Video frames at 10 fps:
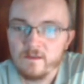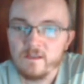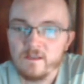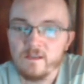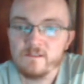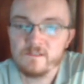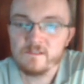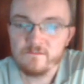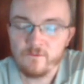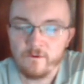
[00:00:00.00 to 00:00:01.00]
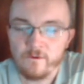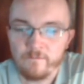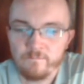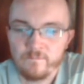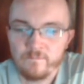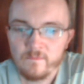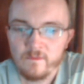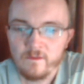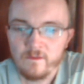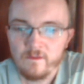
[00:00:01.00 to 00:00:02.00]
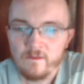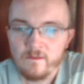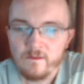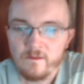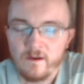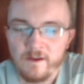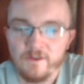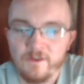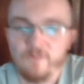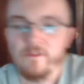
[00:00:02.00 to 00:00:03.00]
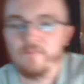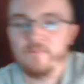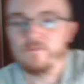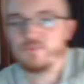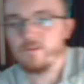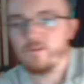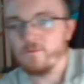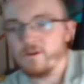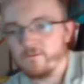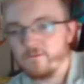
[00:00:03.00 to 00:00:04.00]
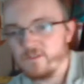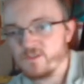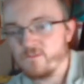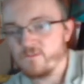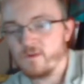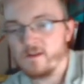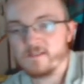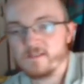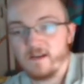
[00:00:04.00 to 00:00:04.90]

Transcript: king c4. I know that there's trouble here with these two pawns.